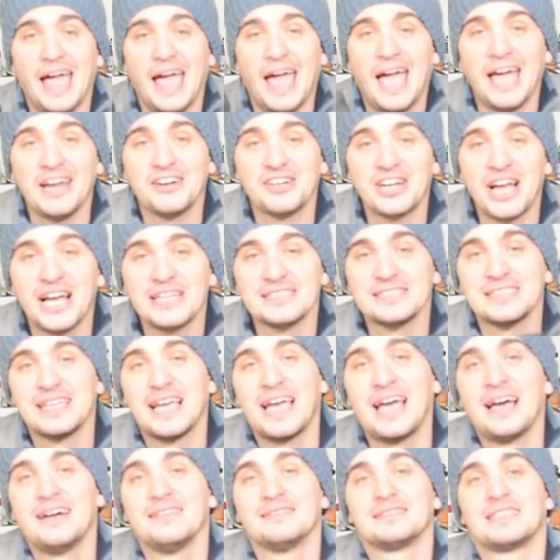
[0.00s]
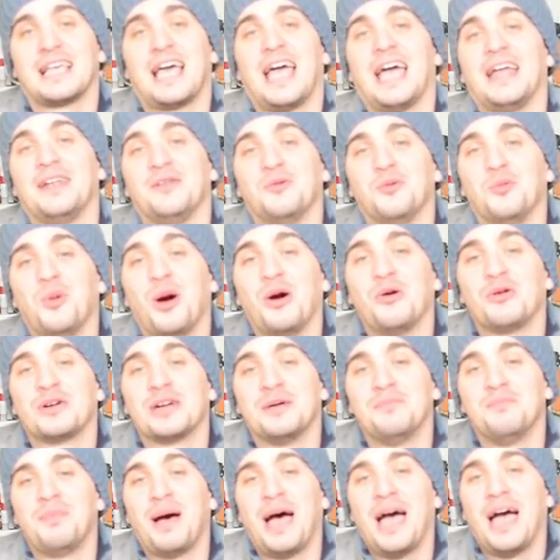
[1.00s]
Hey there guys and gals, and
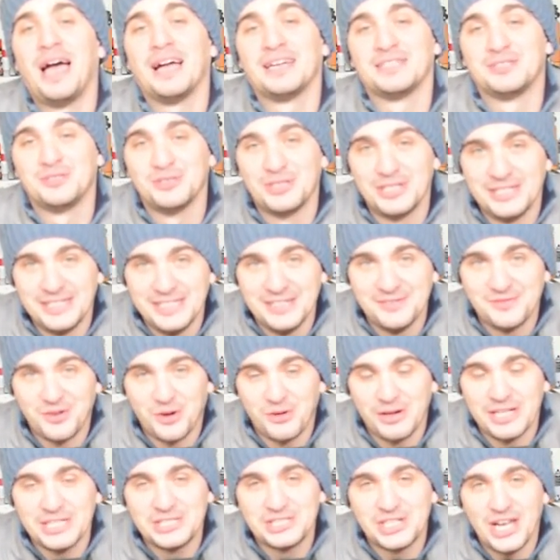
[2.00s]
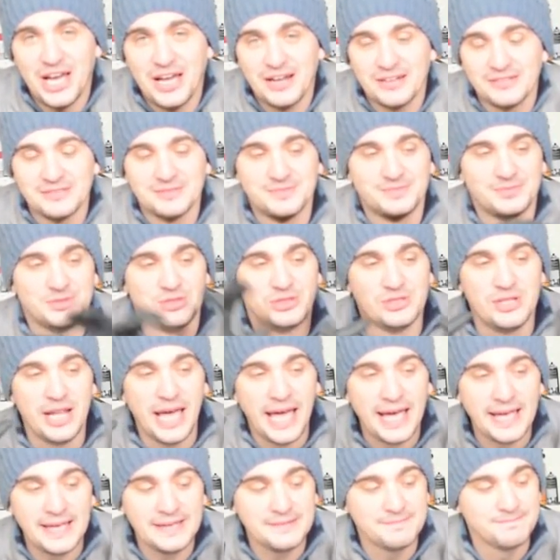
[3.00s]
welcome back to the D4A channel.
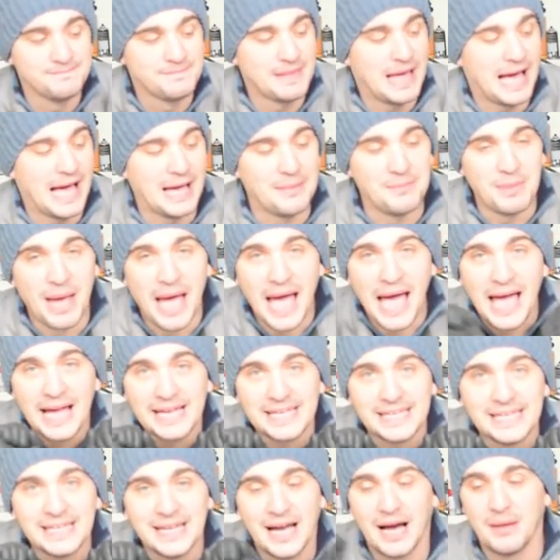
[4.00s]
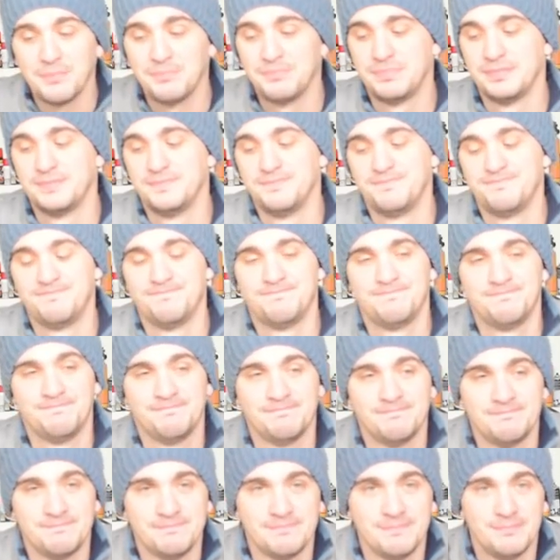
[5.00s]
Today, I'm hacking up
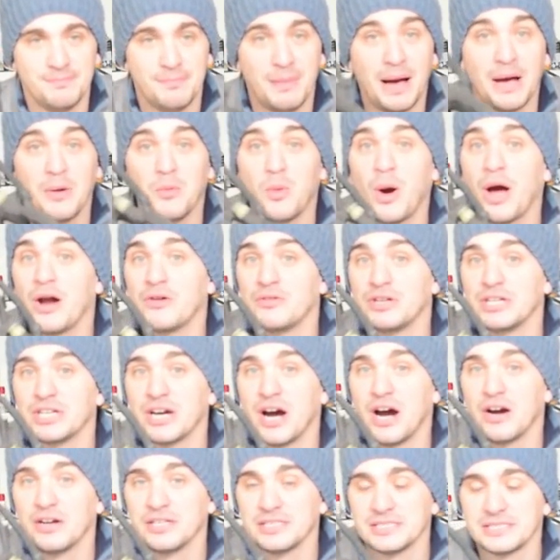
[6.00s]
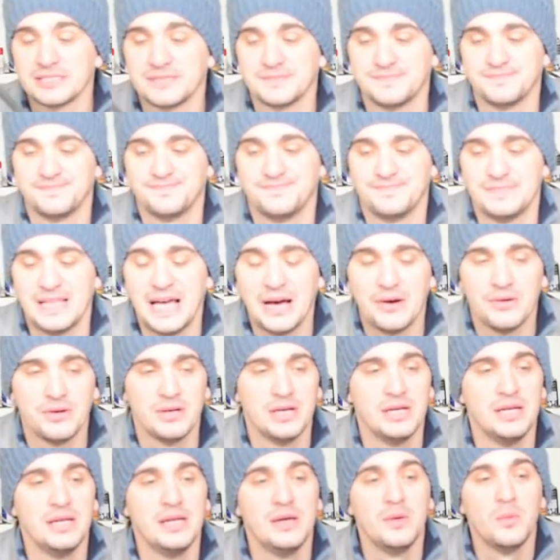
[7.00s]
my wiring harness. Now,
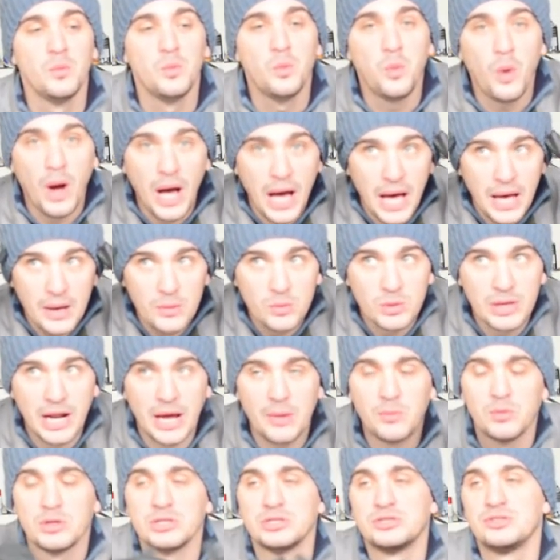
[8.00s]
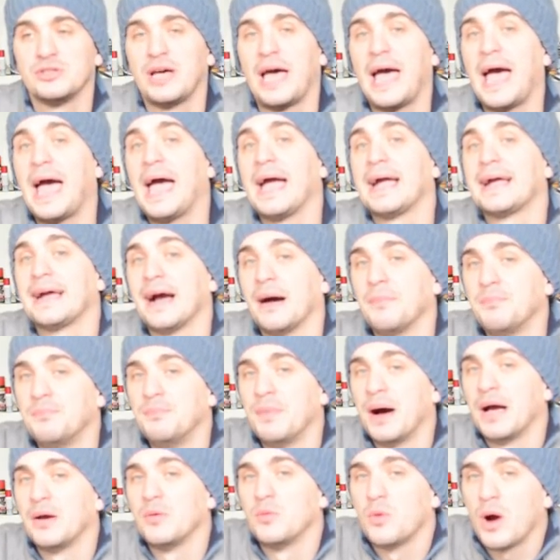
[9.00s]
why would I want to hack up
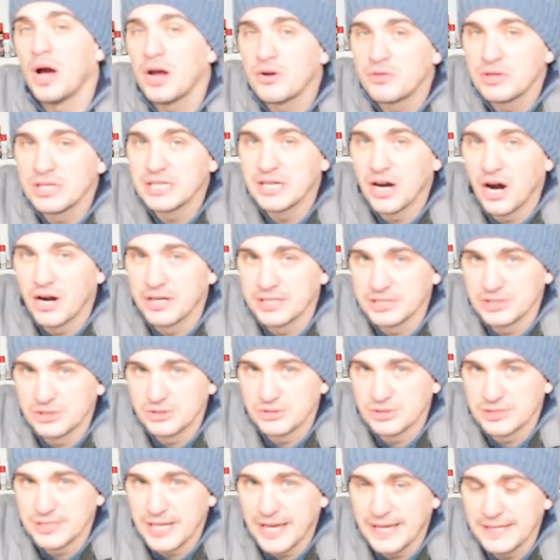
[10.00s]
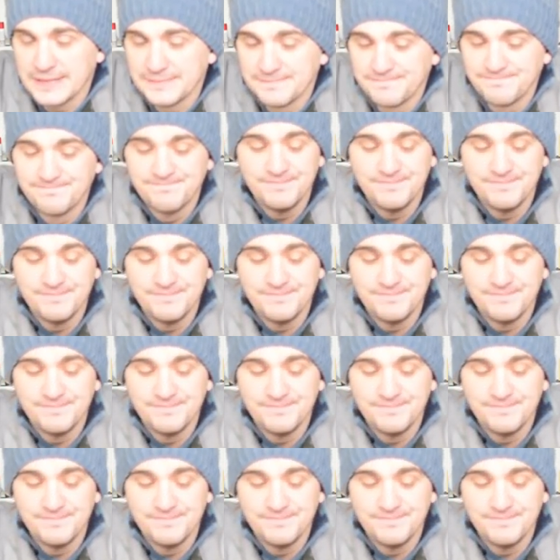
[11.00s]
my wiring harness, you say?